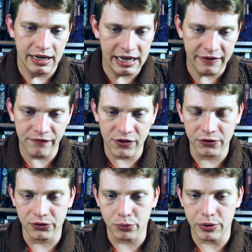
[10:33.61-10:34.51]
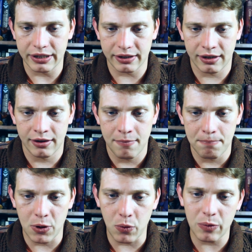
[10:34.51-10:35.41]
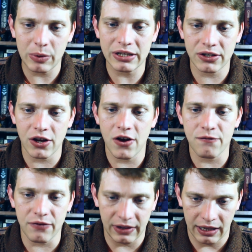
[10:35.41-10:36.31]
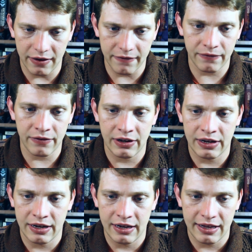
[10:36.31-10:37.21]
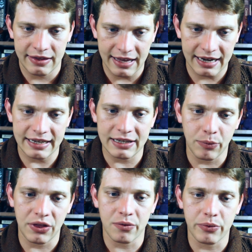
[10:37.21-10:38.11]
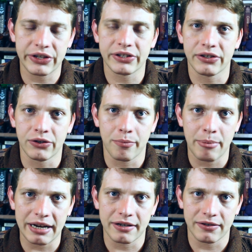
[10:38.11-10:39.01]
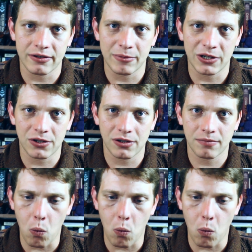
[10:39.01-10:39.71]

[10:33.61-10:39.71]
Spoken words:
It involves risk. But when we serve with love, that is when the risk does not matter so much.